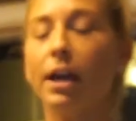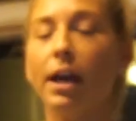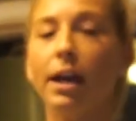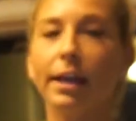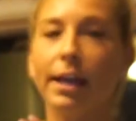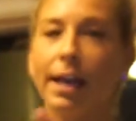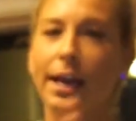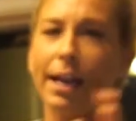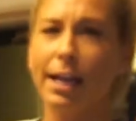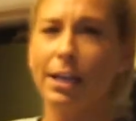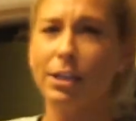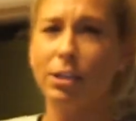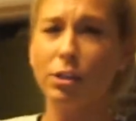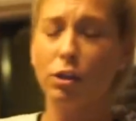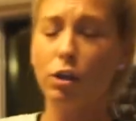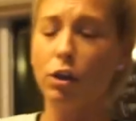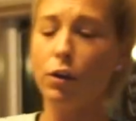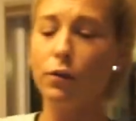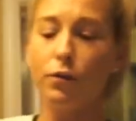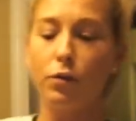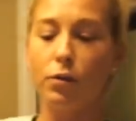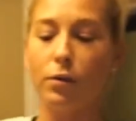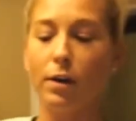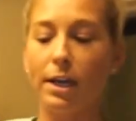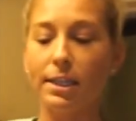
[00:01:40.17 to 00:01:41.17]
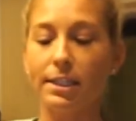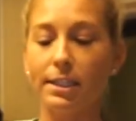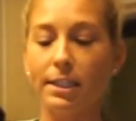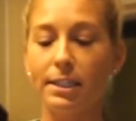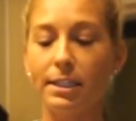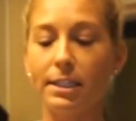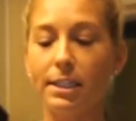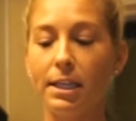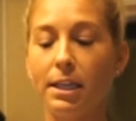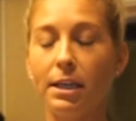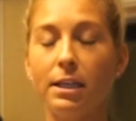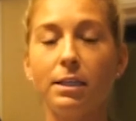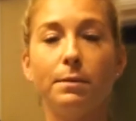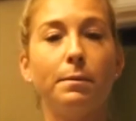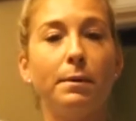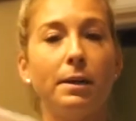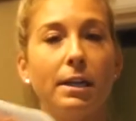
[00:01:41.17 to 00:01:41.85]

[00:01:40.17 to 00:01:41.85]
Again, I don't know if you guys can see this,